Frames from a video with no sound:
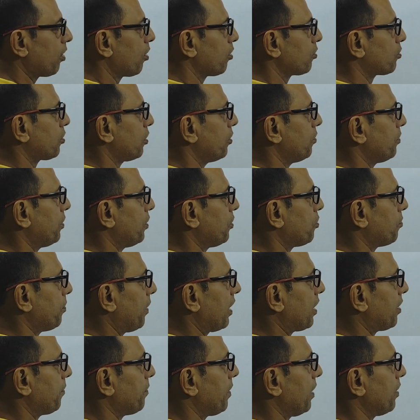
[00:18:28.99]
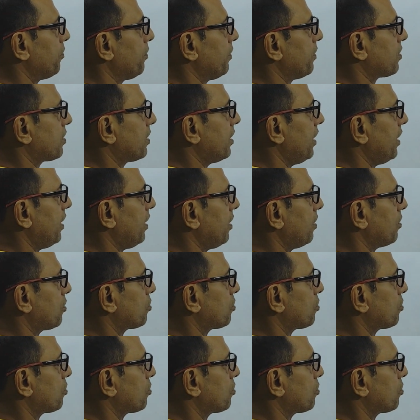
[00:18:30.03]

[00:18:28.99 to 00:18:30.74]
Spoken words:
also you need to multiply with C.